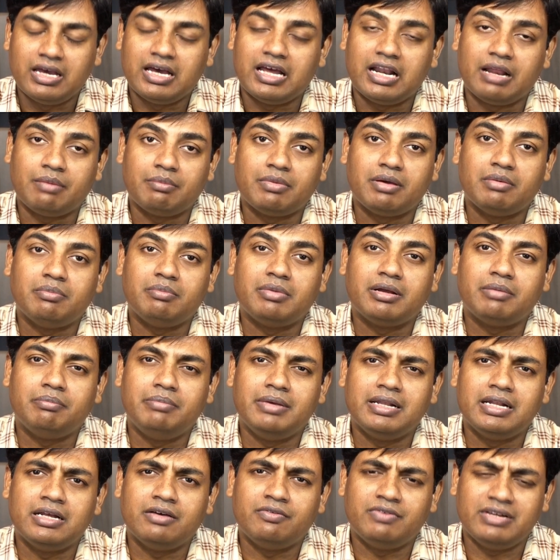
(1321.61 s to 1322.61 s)
Remember,
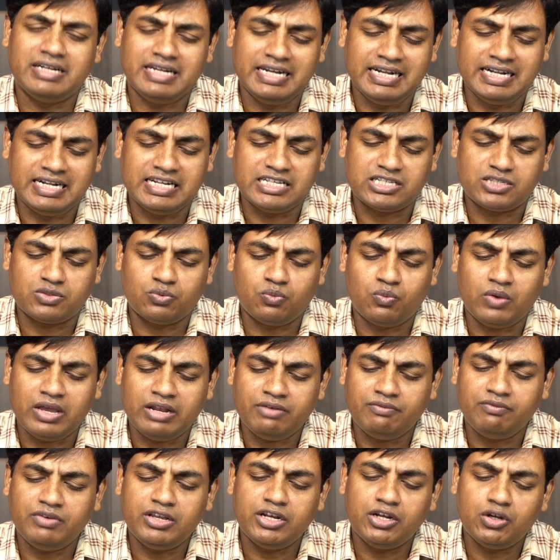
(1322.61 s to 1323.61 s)
beloved, it is
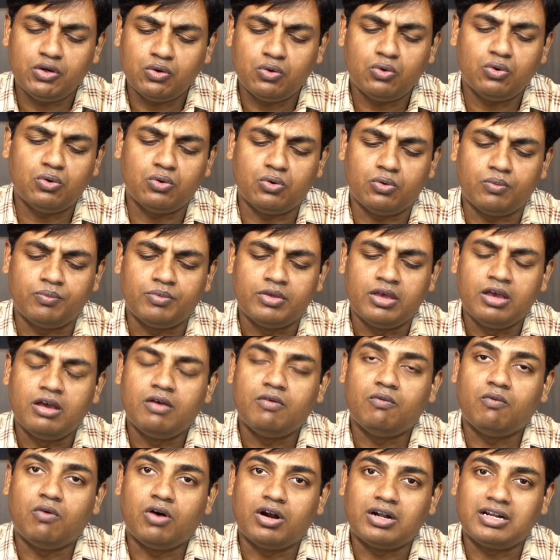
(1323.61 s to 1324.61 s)
when we know
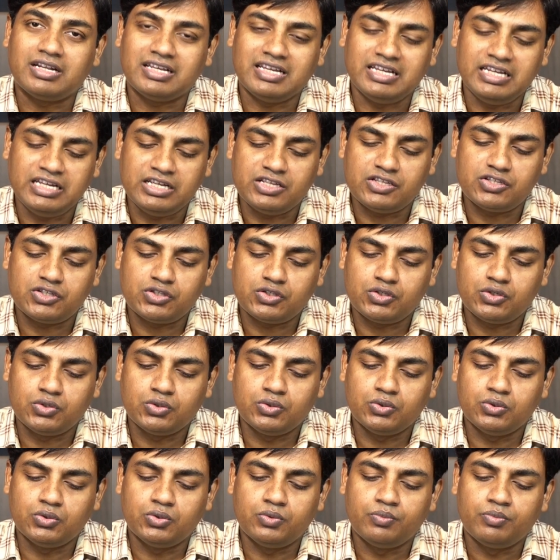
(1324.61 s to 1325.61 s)
what is
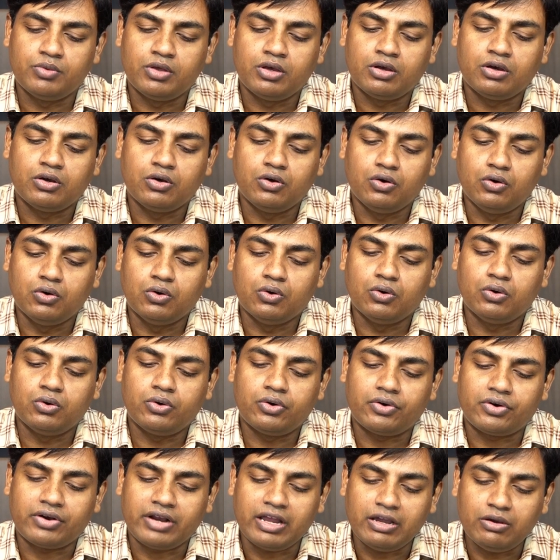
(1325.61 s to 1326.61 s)
to go
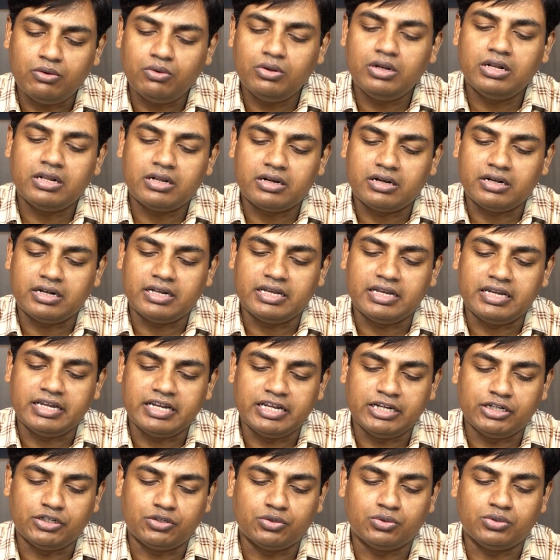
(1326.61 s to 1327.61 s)
regularly
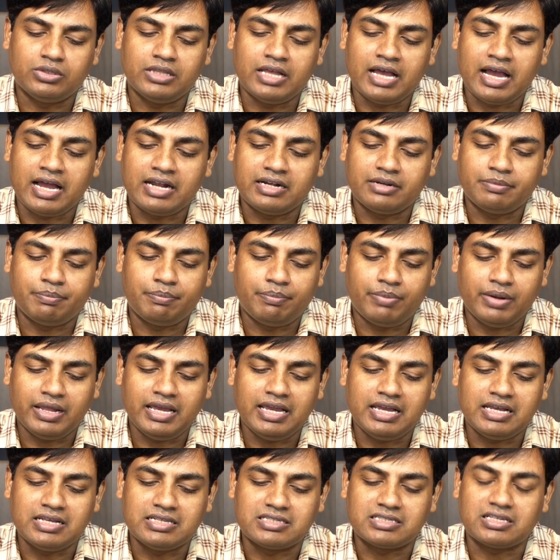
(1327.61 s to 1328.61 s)
into that
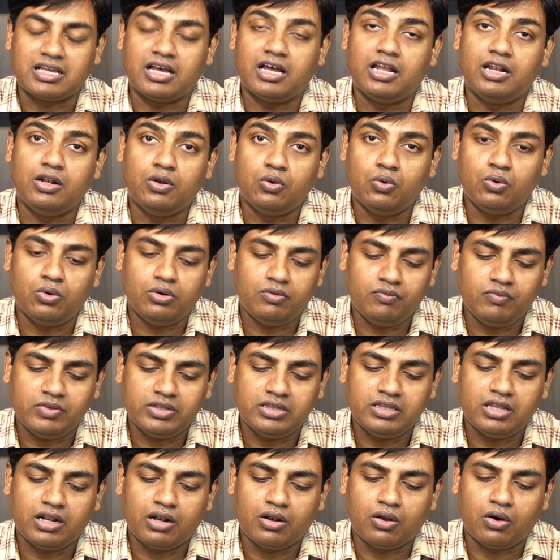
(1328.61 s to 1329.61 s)
place alone
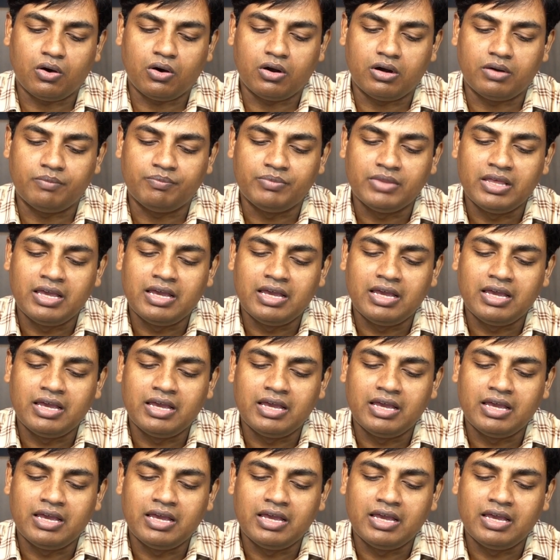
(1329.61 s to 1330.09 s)
with the Lord